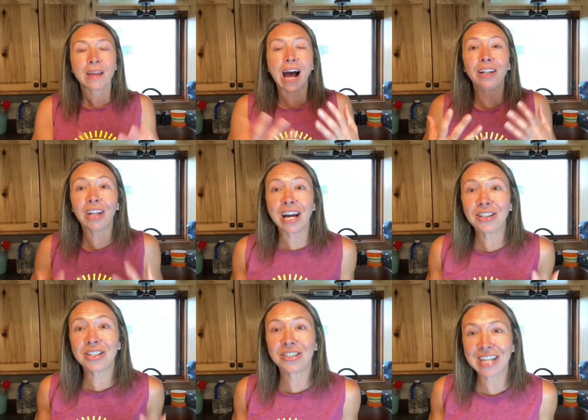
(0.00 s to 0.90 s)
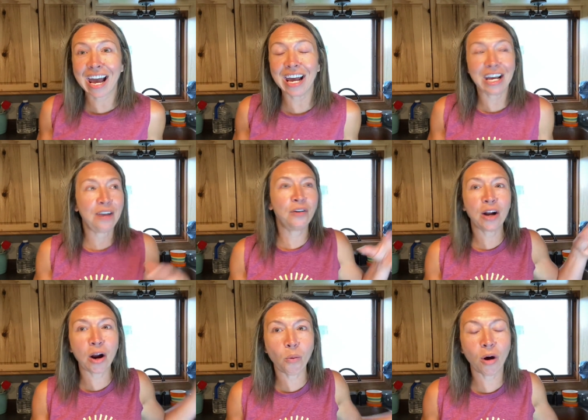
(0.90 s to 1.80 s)
I like to say, even
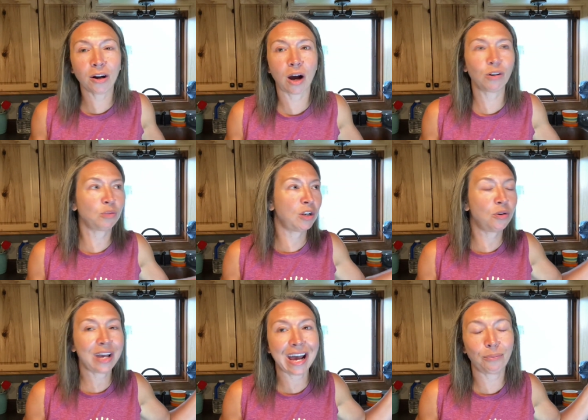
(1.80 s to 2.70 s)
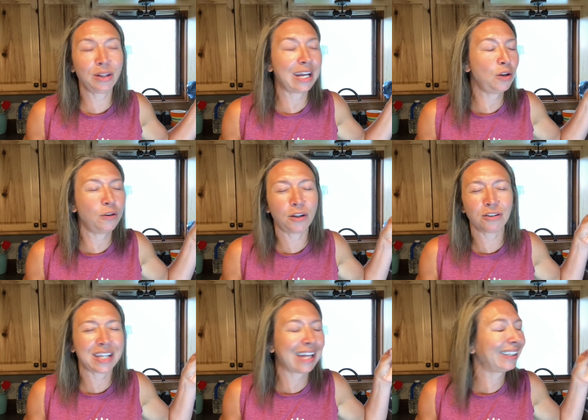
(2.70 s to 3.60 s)
in our workouts, when you can't, when they, you,
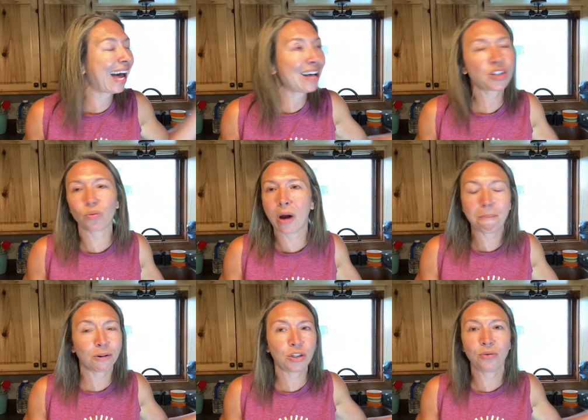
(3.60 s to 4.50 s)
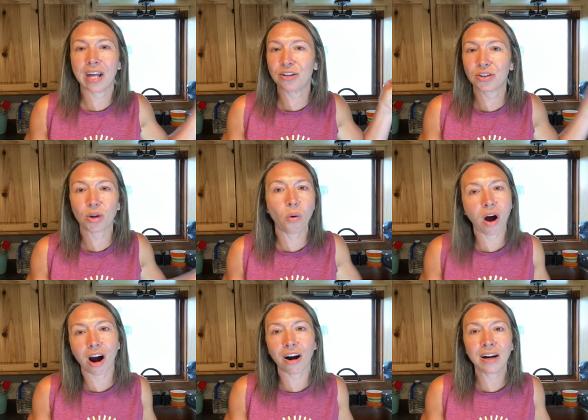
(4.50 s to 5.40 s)
there's that last rep or two that's so
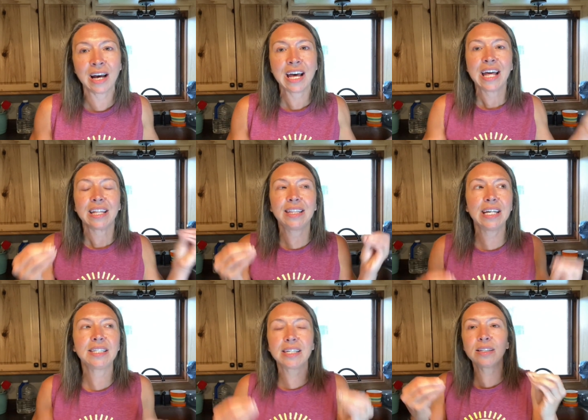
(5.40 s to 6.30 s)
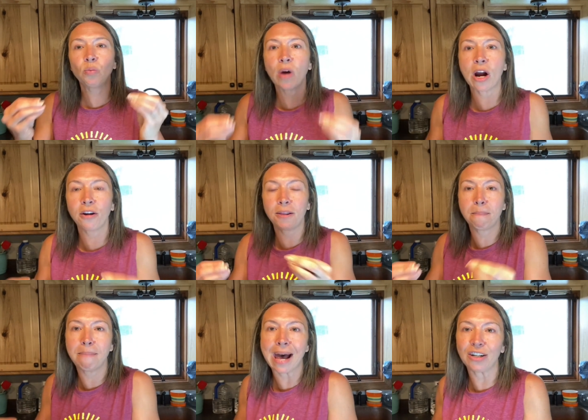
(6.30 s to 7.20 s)
hard, this is where the
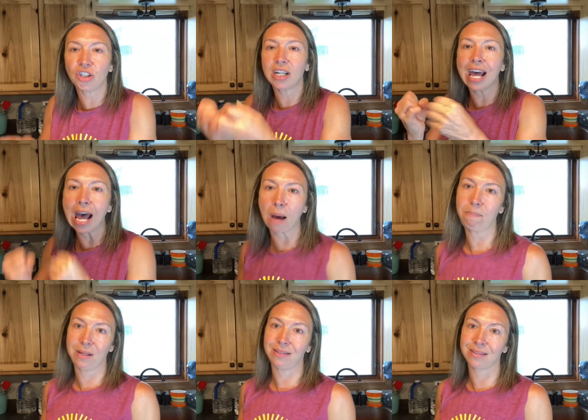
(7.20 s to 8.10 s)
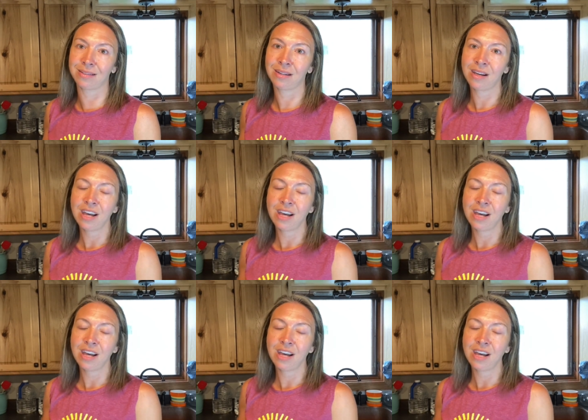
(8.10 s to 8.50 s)
magic happens